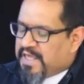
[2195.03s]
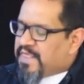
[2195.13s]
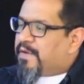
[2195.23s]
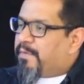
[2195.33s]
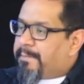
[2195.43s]

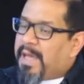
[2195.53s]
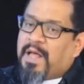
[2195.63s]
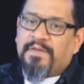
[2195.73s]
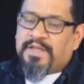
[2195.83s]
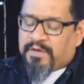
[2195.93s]
the
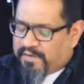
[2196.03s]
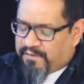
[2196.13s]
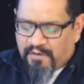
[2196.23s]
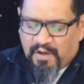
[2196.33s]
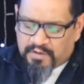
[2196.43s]
rebellion or the
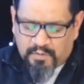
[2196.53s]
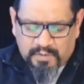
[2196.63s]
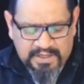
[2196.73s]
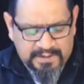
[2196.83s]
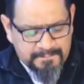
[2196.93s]
falling
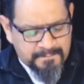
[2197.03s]
away.